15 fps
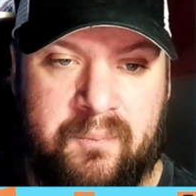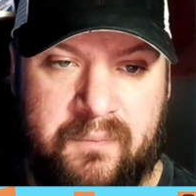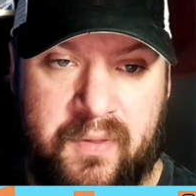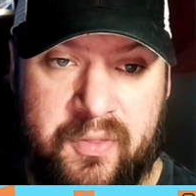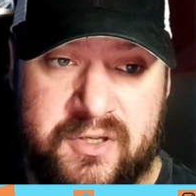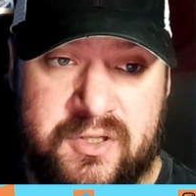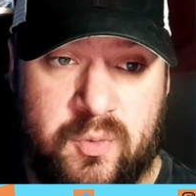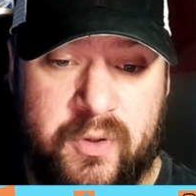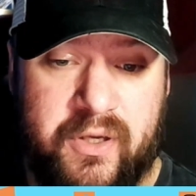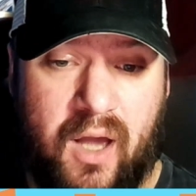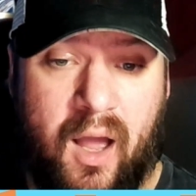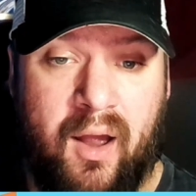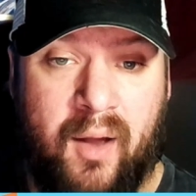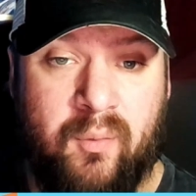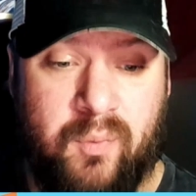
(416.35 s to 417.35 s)
This week,
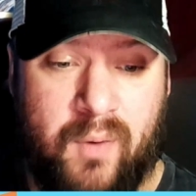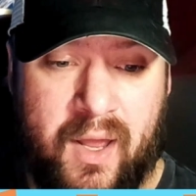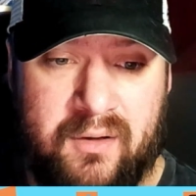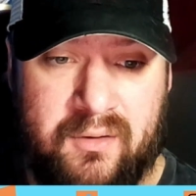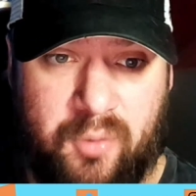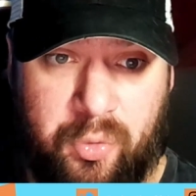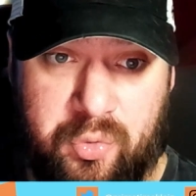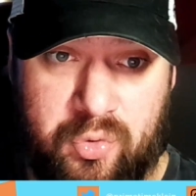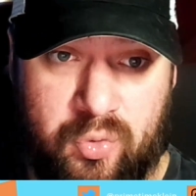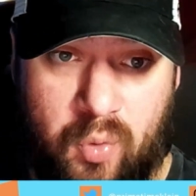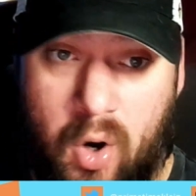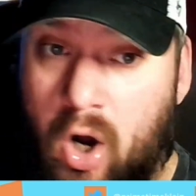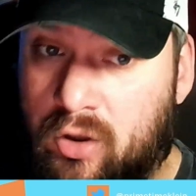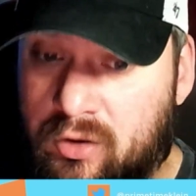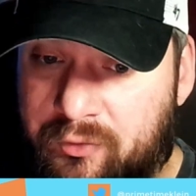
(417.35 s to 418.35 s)
I ran through
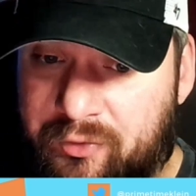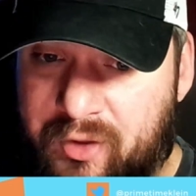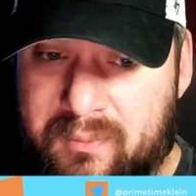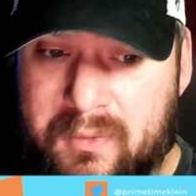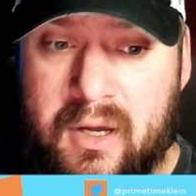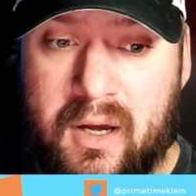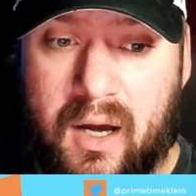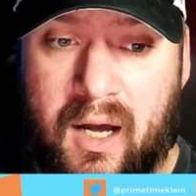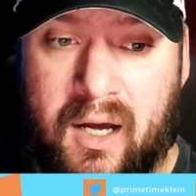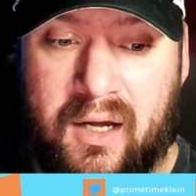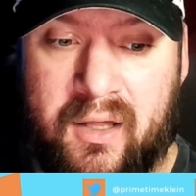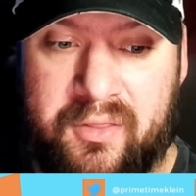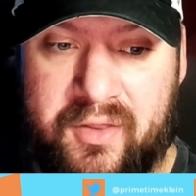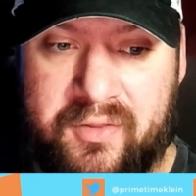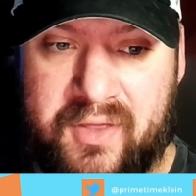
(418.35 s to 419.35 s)
all of them.
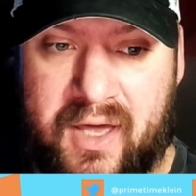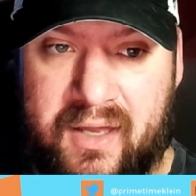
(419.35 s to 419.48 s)
That